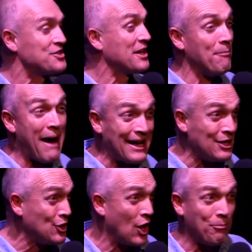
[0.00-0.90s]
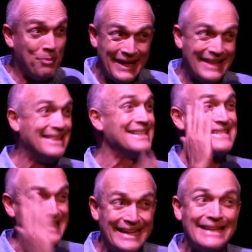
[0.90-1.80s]
and it might not be this
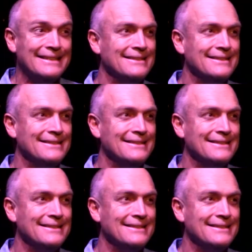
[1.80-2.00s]
year.